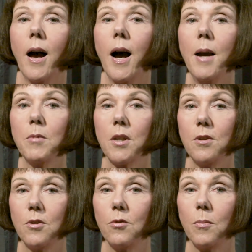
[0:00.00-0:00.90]
I'm going
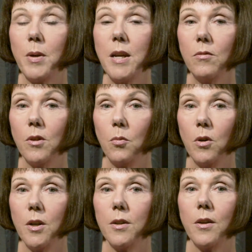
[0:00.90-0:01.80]
to repeat the
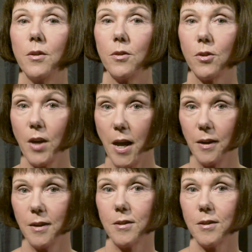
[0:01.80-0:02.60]
word thank